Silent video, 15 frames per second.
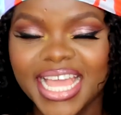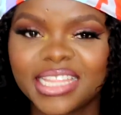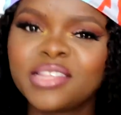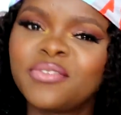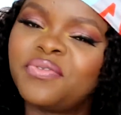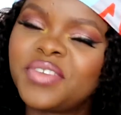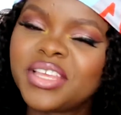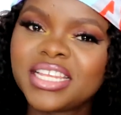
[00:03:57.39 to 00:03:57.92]
The
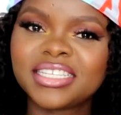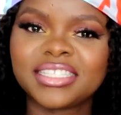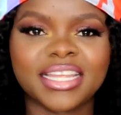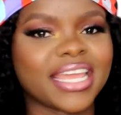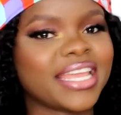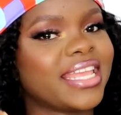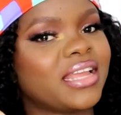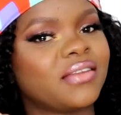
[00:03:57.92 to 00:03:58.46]
finish that
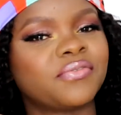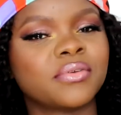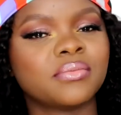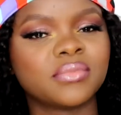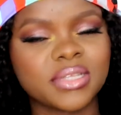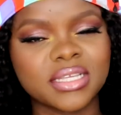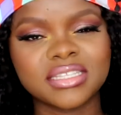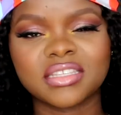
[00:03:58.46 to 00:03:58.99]
I get from
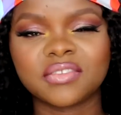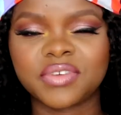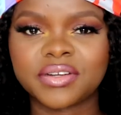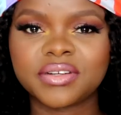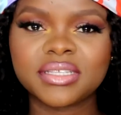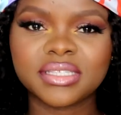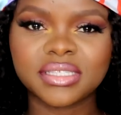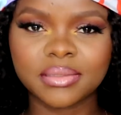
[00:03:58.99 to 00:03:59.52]
this is
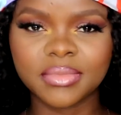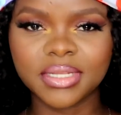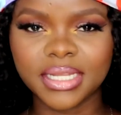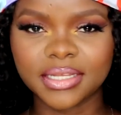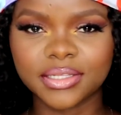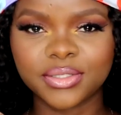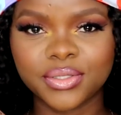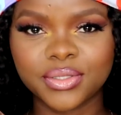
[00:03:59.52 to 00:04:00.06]
very similar